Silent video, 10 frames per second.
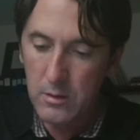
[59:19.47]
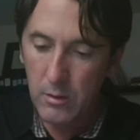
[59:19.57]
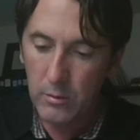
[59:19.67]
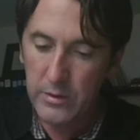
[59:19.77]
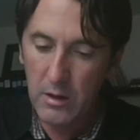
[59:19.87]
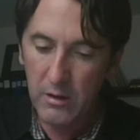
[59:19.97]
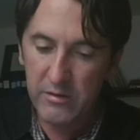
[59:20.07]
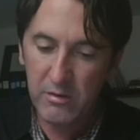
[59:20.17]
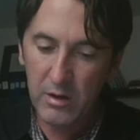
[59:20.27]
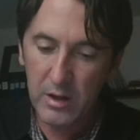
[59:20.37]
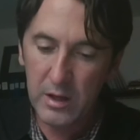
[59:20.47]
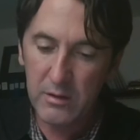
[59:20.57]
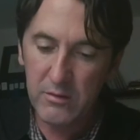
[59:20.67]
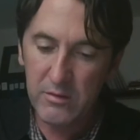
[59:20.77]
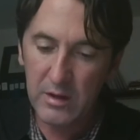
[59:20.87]
Only Australia and
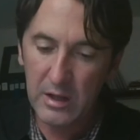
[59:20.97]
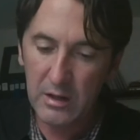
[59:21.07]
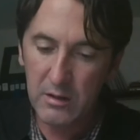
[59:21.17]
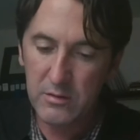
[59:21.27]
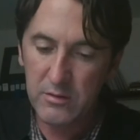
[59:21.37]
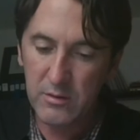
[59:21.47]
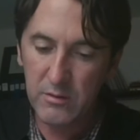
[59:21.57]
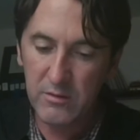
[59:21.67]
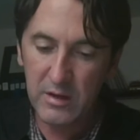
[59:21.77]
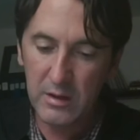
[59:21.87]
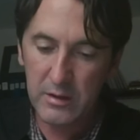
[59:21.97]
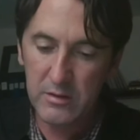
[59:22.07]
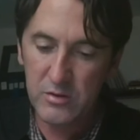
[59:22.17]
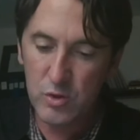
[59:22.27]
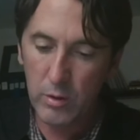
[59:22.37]
New
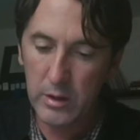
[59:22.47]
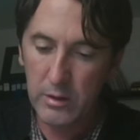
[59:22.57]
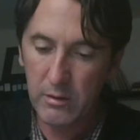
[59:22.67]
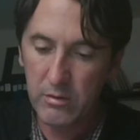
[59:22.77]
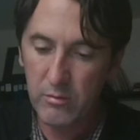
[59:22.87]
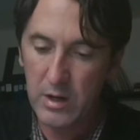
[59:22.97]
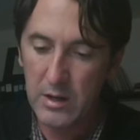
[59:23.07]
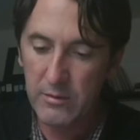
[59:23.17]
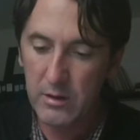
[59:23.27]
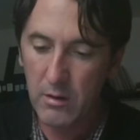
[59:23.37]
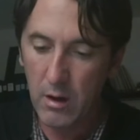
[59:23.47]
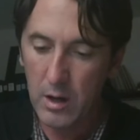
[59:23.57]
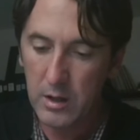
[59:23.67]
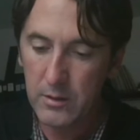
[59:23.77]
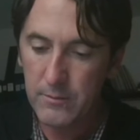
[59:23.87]
Zealand joining the three in the
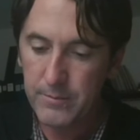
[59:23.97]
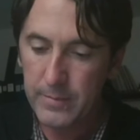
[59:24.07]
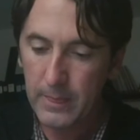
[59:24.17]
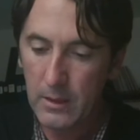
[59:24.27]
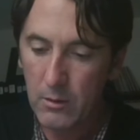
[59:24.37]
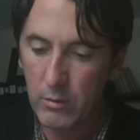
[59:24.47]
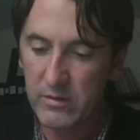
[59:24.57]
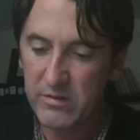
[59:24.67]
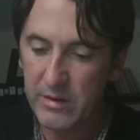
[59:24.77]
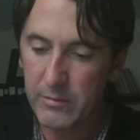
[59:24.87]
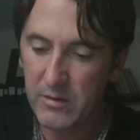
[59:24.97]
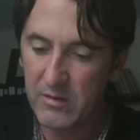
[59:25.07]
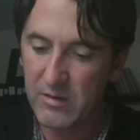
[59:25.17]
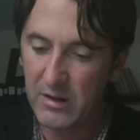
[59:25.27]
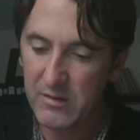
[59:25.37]
dock, with
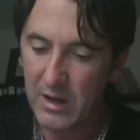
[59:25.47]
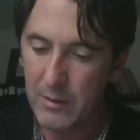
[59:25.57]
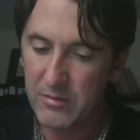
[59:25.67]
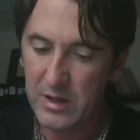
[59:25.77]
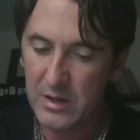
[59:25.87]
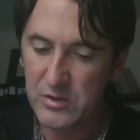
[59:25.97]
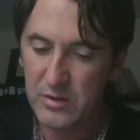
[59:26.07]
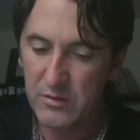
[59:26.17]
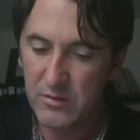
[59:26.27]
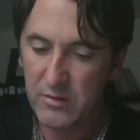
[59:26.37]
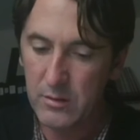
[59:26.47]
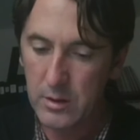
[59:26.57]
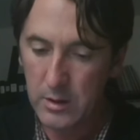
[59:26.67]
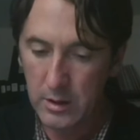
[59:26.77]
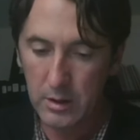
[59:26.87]
6 abstentions,
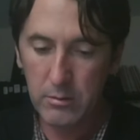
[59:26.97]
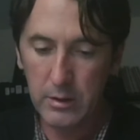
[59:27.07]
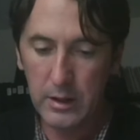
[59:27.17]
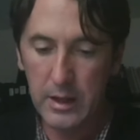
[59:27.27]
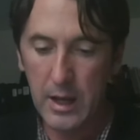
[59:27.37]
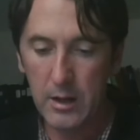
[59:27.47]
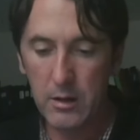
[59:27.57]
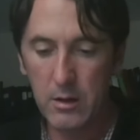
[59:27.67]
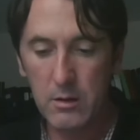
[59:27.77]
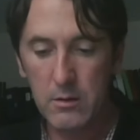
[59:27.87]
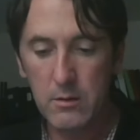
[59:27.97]
including Canada.